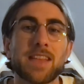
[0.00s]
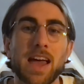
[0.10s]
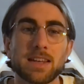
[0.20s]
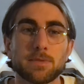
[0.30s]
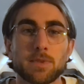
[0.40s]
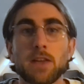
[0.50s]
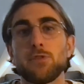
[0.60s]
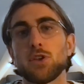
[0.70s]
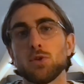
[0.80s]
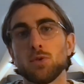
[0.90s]
that,
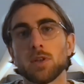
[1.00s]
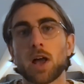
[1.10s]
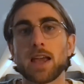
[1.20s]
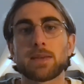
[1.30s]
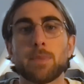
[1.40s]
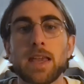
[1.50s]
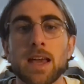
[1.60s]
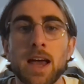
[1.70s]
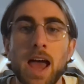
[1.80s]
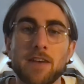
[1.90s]
if you, like
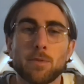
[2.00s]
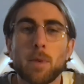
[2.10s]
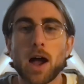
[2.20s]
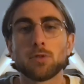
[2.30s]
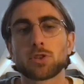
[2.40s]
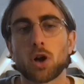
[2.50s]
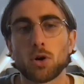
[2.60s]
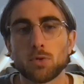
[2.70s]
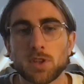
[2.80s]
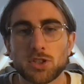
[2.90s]
me, have a mild
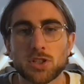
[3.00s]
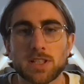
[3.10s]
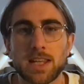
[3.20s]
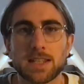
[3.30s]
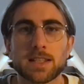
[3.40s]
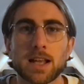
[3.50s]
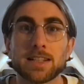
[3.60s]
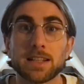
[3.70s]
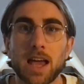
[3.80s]
cold that just needs a little